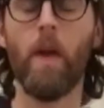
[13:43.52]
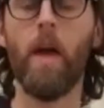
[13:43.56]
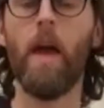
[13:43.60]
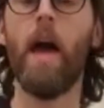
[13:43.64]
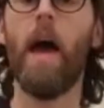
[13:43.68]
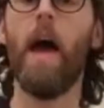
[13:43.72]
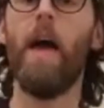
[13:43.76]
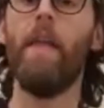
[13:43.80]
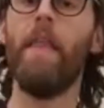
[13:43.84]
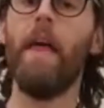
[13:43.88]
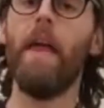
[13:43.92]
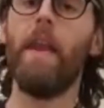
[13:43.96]

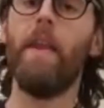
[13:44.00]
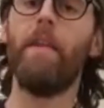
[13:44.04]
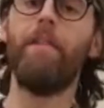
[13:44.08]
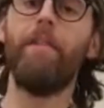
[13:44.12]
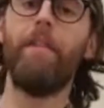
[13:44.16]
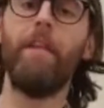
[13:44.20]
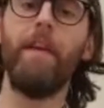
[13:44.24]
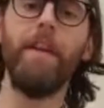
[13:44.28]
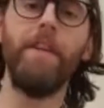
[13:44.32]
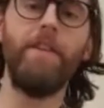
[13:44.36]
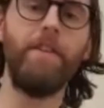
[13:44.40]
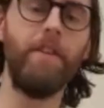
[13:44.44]
And then it
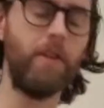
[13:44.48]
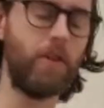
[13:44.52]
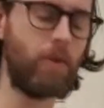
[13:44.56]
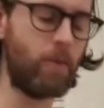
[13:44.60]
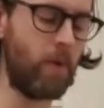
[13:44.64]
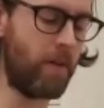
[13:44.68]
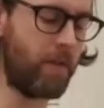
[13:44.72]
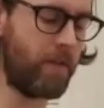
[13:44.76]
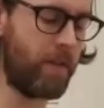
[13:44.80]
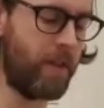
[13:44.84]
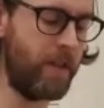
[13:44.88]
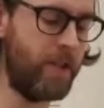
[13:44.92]
finishes
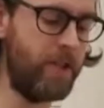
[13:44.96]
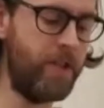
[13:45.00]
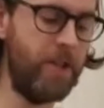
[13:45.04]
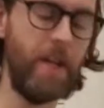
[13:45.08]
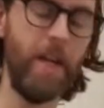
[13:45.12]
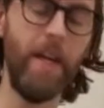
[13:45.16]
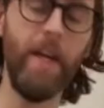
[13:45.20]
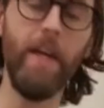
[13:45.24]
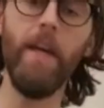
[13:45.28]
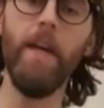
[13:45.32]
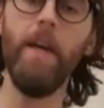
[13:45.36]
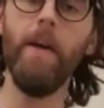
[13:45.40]
with the
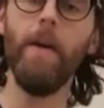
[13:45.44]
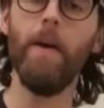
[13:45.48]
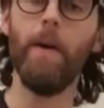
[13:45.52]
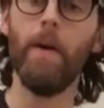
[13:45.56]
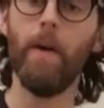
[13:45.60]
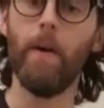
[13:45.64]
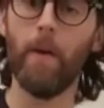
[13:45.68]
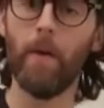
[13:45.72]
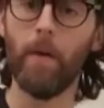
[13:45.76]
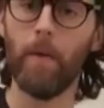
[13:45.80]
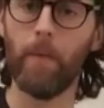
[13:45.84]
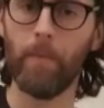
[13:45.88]
G
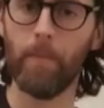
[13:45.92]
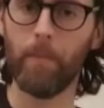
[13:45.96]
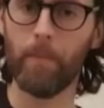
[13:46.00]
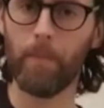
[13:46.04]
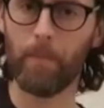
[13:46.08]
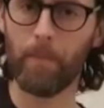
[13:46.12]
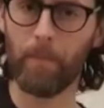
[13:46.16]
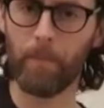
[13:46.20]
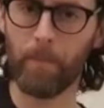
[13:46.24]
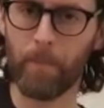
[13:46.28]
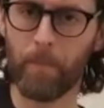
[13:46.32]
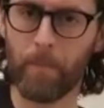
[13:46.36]

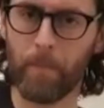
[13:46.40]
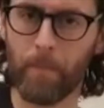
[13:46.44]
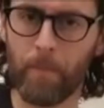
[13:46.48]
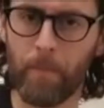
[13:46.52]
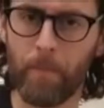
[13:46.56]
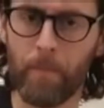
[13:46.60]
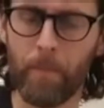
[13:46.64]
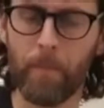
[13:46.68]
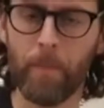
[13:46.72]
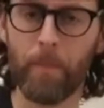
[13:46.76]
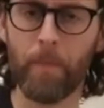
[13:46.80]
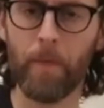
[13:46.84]

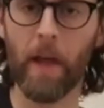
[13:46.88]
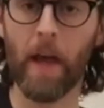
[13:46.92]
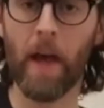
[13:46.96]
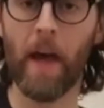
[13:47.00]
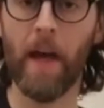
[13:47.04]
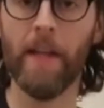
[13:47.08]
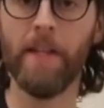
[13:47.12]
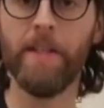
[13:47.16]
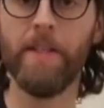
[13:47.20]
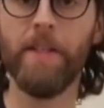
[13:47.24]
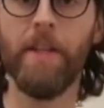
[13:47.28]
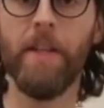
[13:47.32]

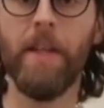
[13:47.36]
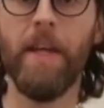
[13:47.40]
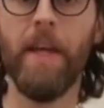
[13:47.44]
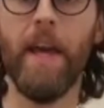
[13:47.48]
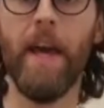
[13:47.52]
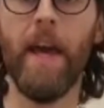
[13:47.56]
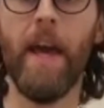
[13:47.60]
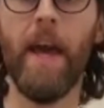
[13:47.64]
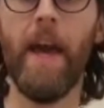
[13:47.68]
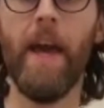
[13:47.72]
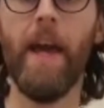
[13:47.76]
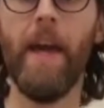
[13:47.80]
into the
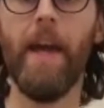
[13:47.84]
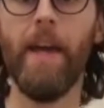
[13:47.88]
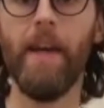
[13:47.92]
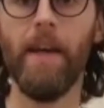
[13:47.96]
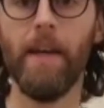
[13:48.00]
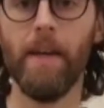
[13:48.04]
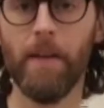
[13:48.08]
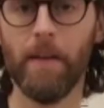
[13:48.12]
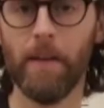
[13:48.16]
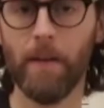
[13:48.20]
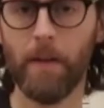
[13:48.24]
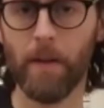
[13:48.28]
A.
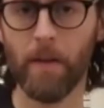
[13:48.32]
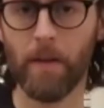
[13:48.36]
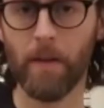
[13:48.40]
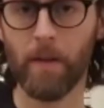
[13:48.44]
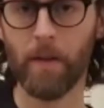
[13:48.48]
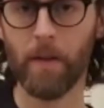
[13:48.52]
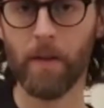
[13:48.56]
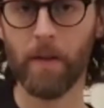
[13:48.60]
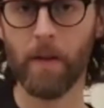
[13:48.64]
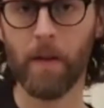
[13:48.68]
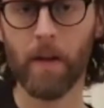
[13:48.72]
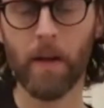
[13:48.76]

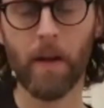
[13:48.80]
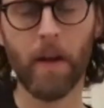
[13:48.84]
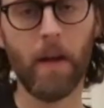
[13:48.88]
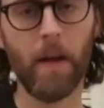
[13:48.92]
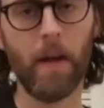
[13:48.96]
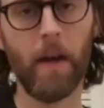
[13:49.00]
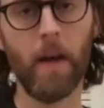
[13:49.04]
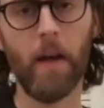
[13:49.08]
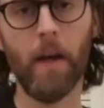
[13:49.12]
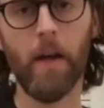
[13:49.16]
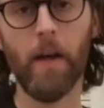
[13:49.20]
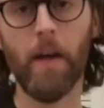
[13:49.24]

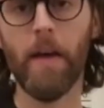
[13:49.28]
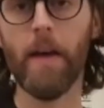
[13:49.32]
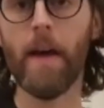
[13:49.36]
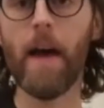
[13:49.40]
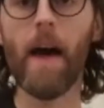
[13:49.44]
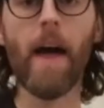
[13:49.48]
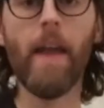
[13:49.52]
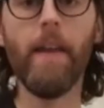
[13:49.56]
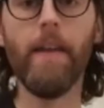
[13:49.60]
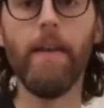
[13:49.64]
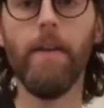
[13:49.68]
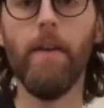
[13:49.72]

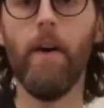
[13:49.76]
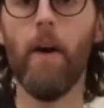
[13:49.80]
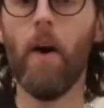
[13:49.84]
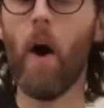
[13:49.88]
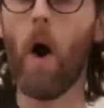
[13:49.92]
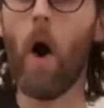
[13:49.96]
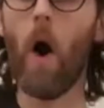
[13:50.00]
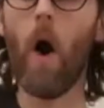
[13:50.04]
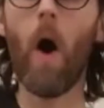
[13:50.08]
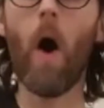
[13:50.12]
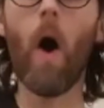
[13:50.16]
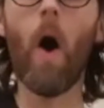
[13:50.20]
Had it
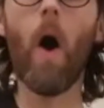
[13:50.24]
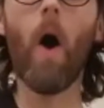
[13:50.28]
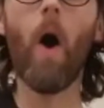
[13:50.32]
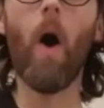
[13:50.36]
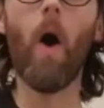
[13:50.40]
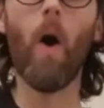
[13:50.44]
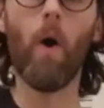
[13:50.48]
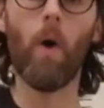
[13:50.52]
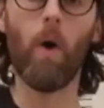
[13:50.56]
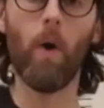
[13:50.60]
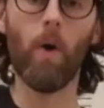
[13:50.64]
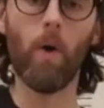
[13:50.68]

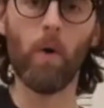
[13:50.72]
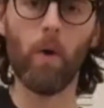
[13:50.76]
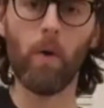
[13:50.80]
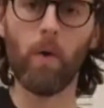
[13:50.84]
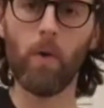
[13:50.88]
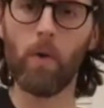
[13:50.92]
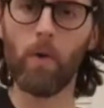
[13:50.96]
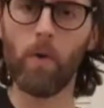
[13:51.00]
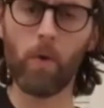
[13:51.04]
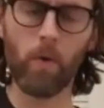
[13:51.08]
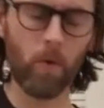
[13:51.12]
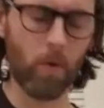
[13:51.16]

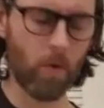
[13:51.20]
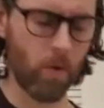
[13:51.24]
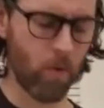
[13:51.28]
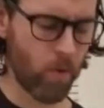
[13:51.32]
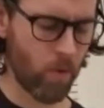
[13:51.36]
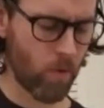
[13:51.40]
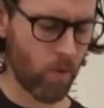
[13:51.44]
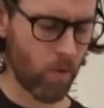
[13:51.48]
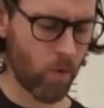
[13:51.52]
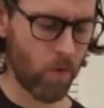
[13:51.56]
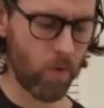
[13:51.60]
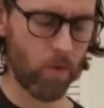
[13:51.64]

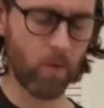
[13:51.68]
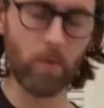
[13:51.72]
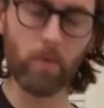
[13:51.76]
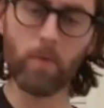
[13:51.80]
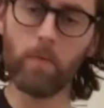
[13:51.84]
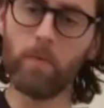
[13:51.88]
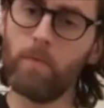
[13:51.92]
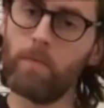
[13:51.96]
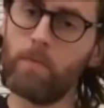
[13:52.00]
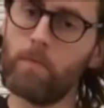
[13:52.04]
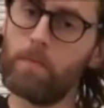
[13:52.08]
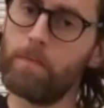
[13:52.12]

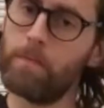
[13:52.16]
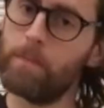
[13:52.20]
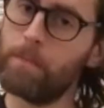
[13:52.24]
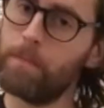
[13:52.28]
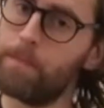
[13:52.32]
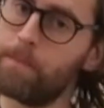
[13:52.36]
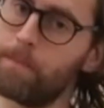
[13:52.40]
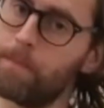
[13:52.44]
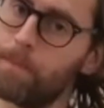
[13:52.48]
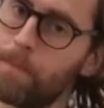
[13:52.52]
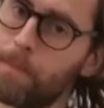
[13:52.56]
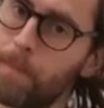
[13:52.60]
all!
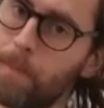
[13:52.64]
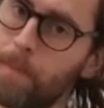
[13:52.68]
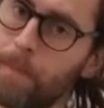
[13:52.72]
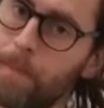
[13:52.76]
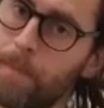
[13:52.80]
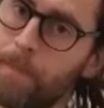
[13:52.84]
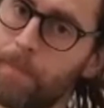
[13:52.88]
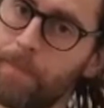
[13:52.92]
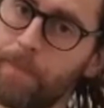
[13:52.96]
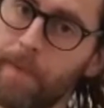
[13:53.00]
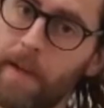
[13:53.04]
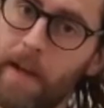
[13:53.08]

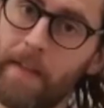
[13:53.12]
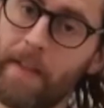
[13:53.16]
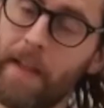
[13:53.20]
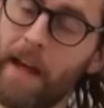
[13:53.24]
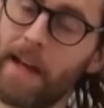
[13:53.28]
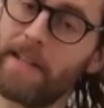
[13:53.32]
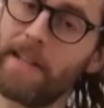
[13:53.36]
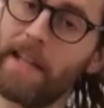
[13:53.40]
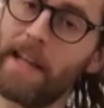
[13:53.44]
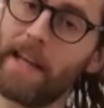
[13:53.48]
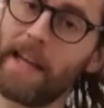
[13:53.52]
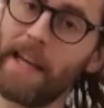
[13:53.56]
And
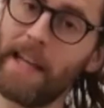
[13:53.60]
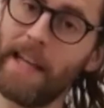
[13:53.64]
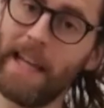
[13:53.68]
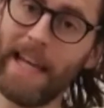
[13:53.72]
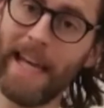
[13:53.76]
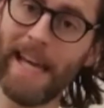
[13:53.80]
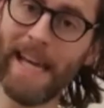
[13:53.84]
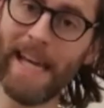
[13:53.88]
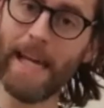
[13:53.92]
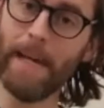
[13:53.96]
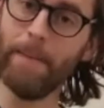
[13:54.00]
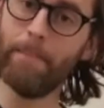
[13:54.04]
that's like
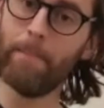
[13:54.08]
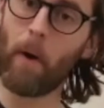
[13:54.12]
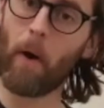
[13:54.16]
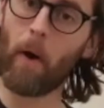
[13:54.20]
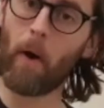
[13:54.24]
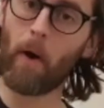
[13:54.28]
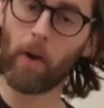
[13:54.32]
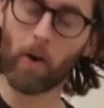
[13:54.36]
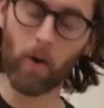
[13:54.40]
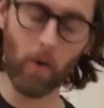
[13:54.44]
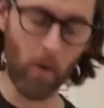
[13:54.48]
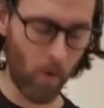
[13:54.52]
an E
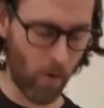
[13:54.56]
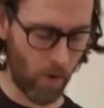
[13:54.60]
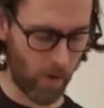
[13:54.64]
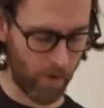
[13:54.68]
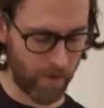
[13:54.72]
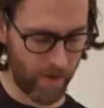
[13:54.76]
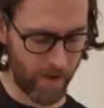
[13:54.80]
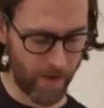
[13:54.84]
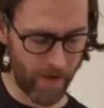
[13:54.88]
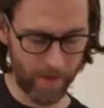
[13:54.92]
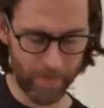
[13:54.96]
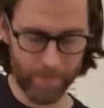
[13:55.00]
bar
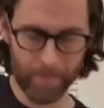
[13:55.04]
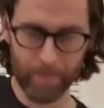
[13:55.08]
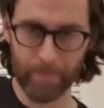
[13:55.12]
chord then